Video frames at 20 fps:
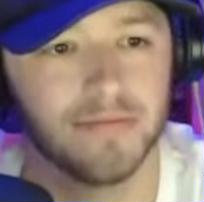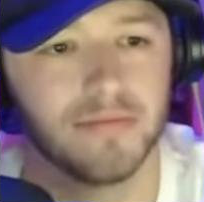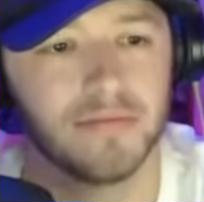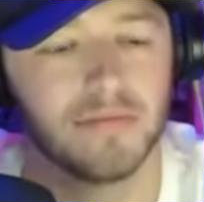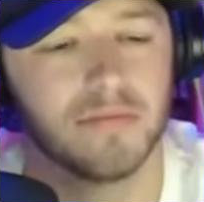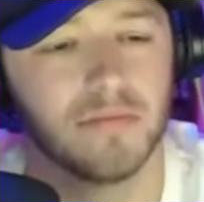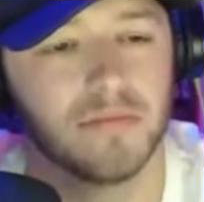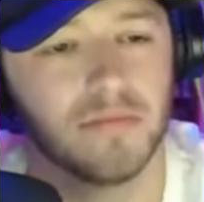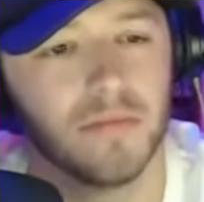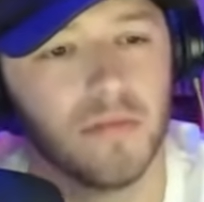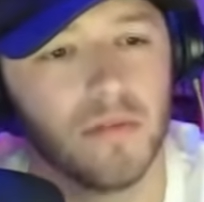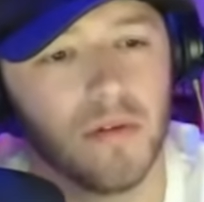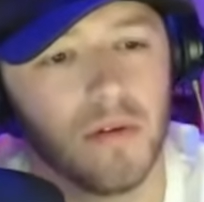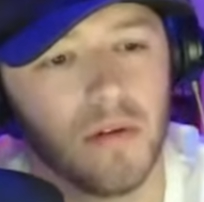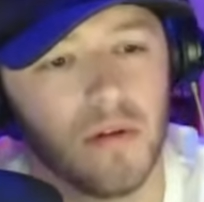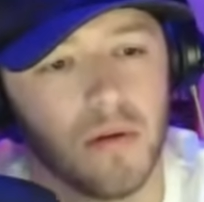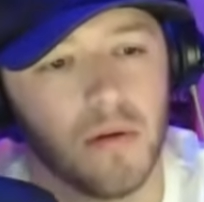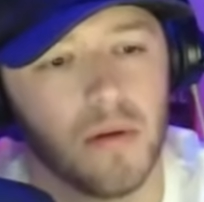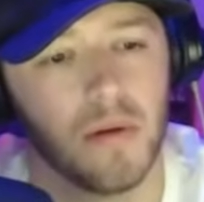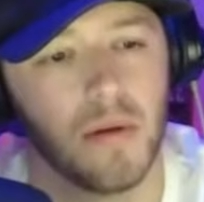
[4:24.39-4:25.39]

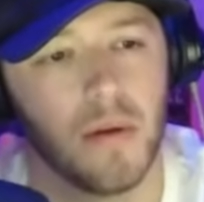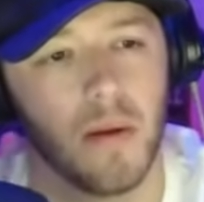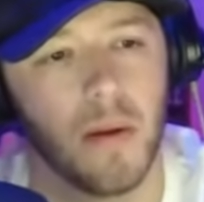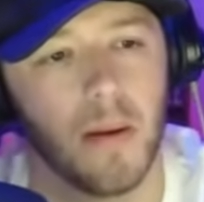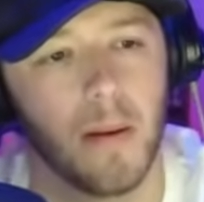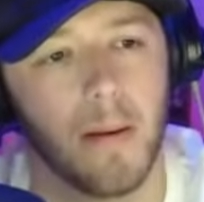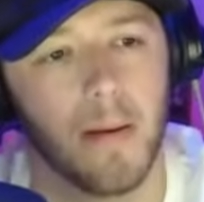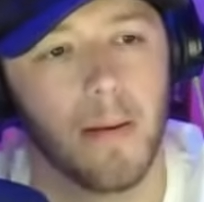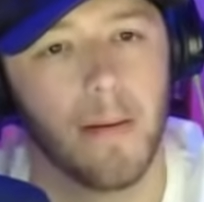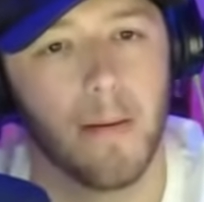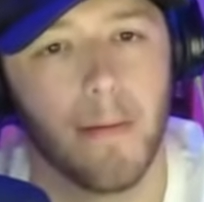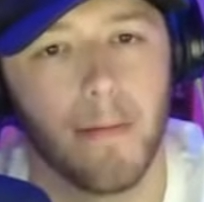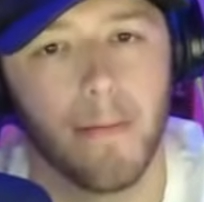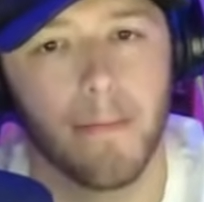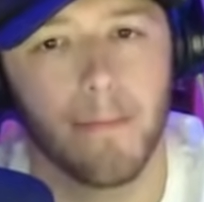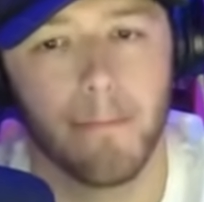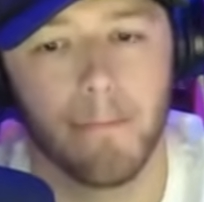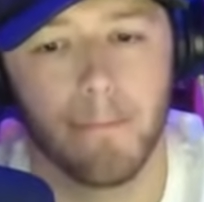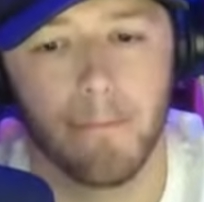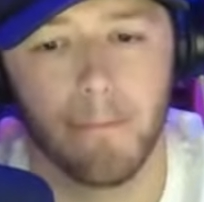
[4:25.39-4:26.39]

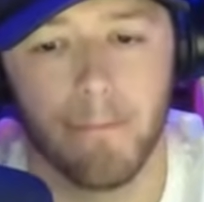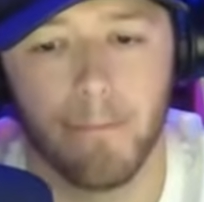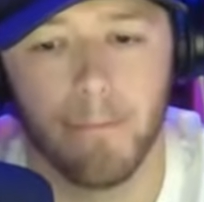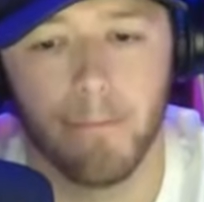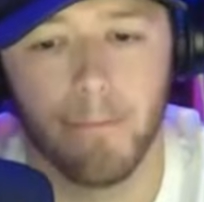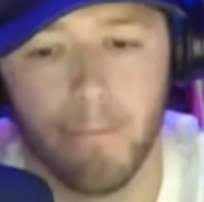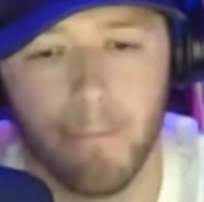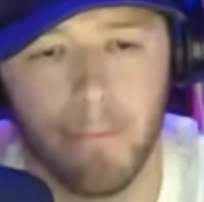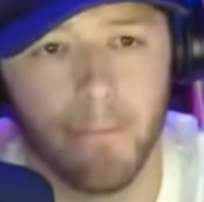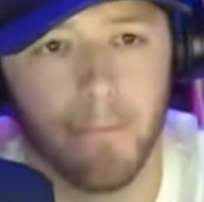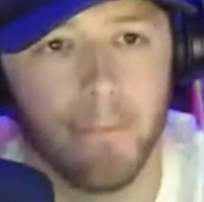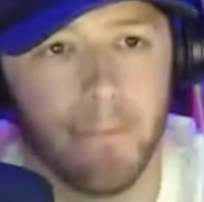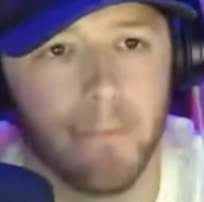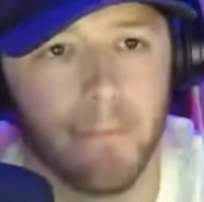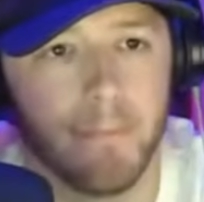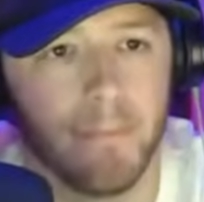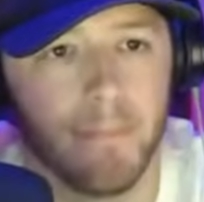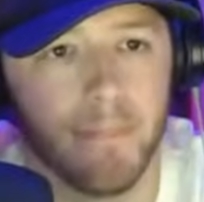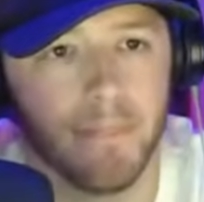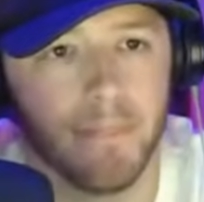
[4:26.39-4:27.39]

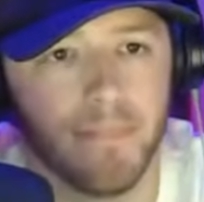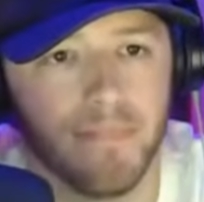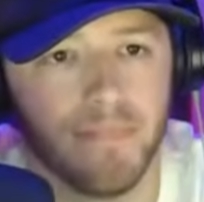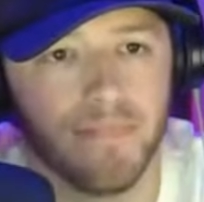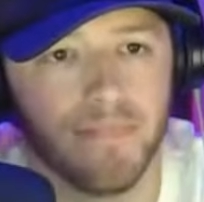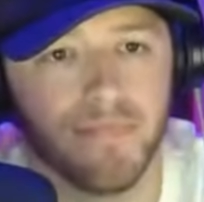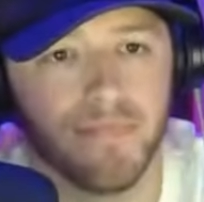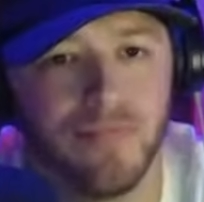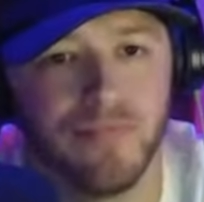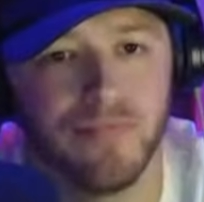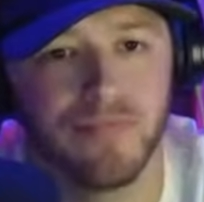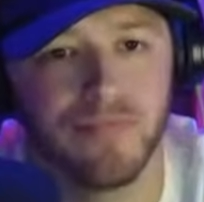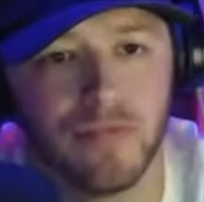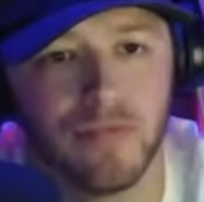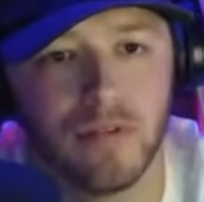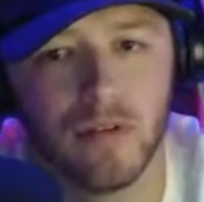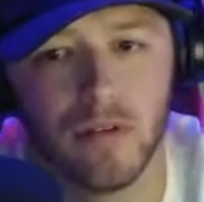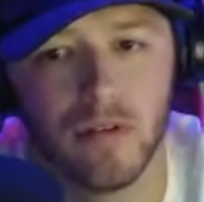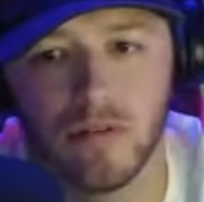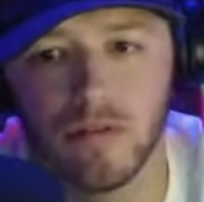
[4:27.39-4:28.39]

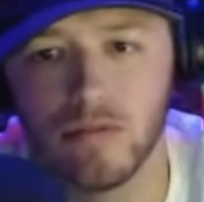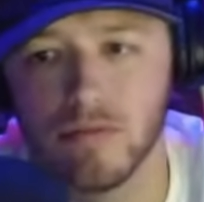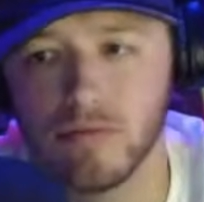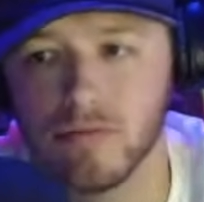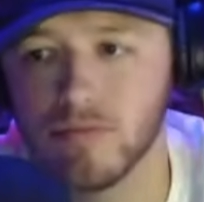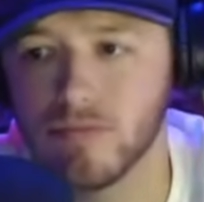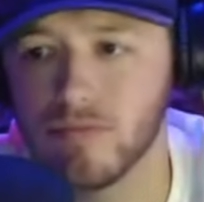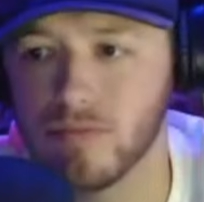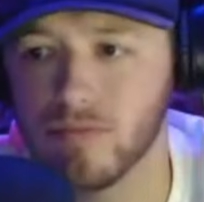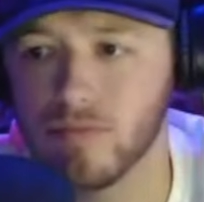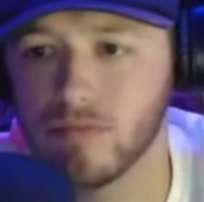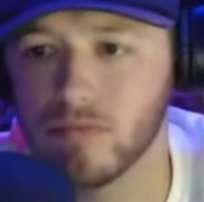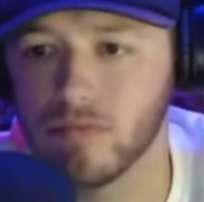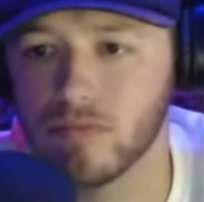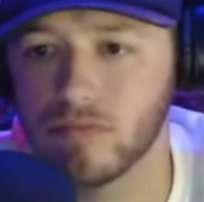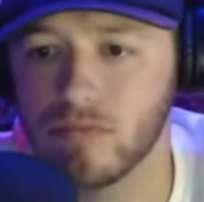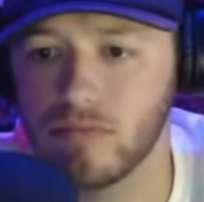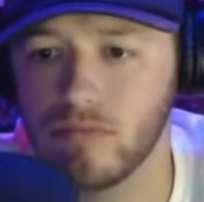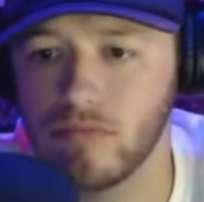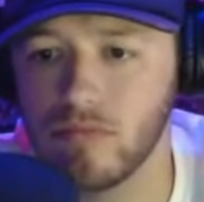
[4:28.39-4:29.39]

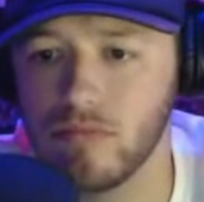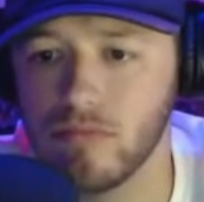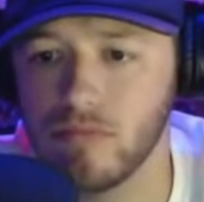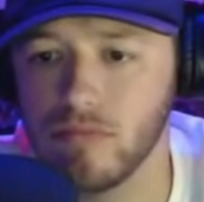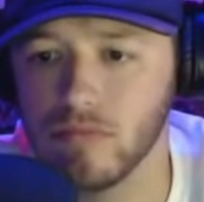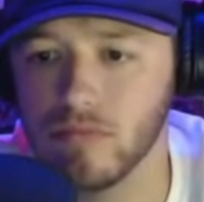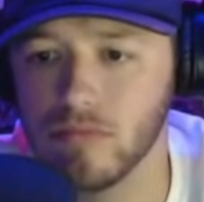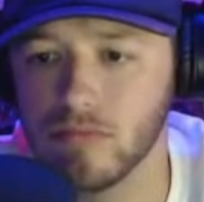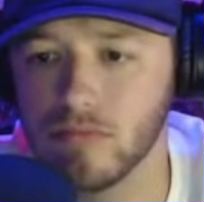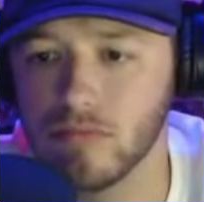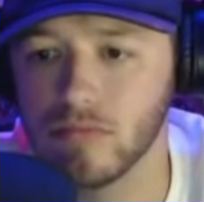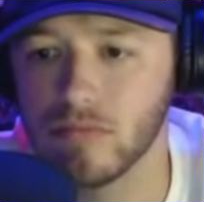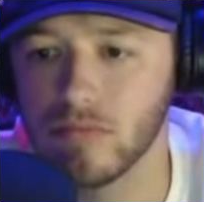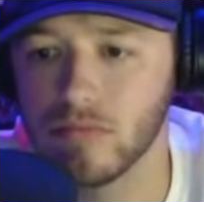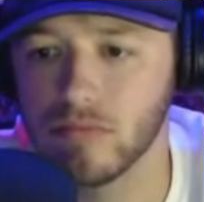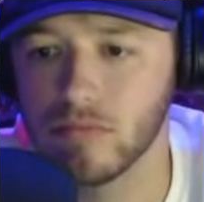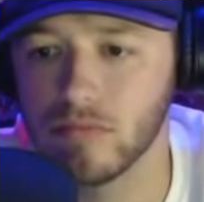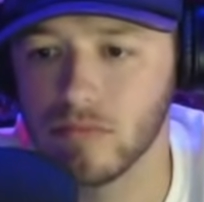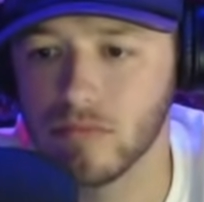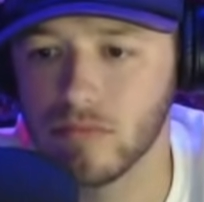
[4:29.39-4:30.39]

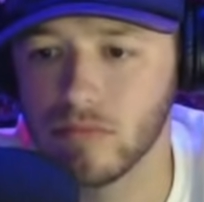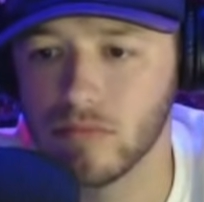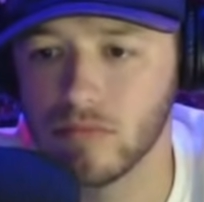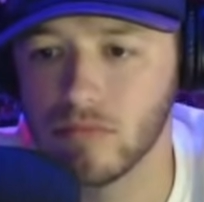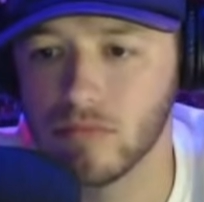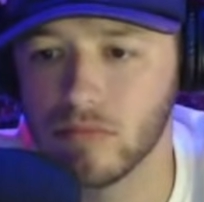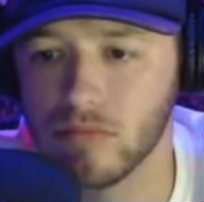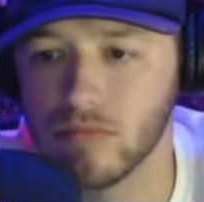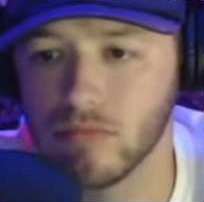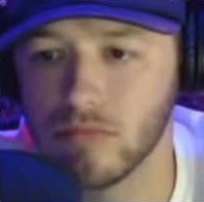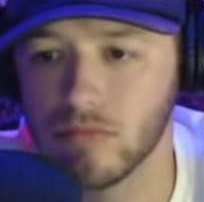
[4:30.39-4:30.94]
No words are spoken by the person on screen.